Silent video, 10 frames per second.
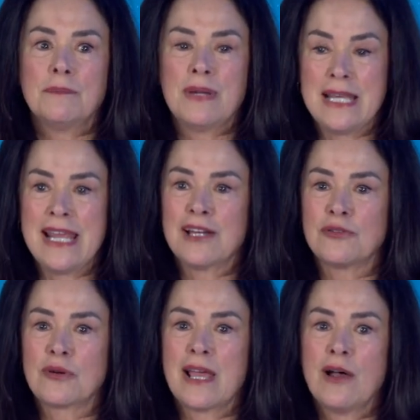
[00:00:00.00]

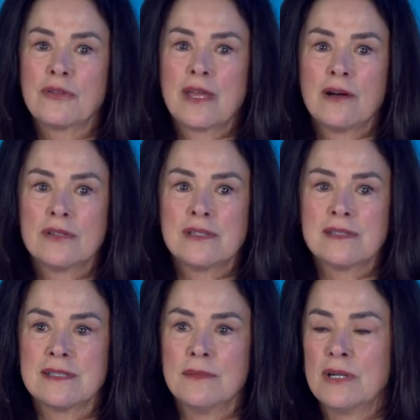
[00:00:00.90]
pediatric healthcare system,